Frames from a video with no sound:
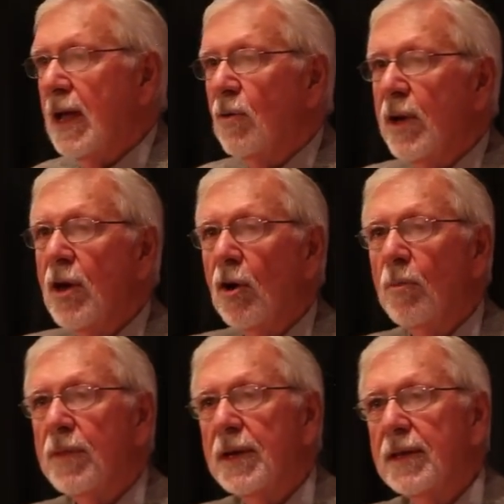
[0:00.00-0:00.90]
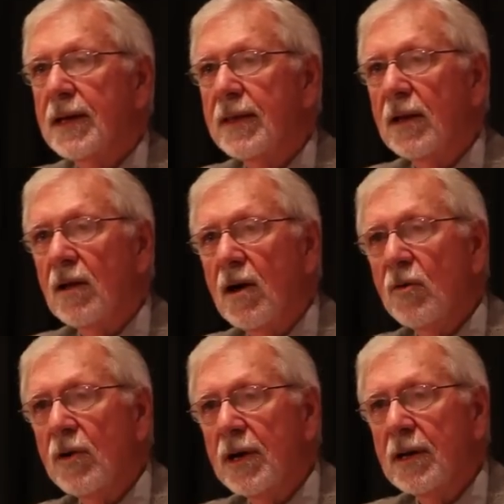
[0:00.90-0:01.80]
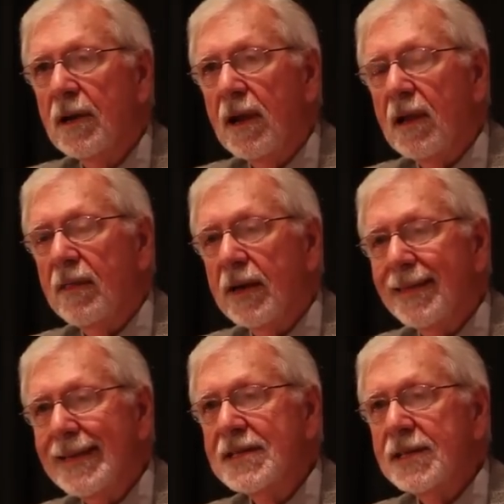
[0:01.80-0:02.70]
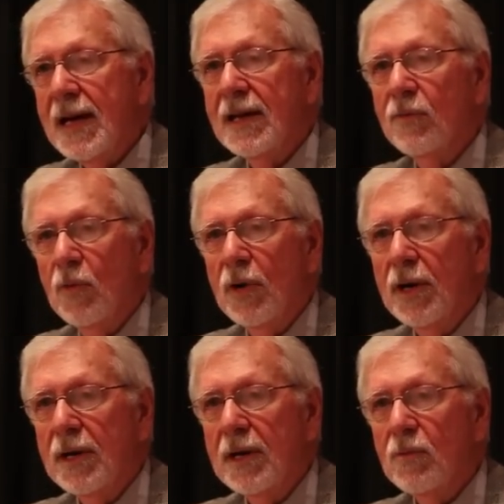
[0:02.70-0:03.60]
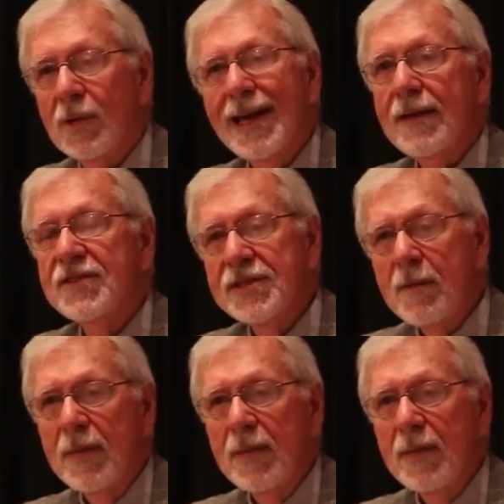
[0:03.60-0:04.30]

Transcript: We hope that in, in the long run, that this kind of work will have some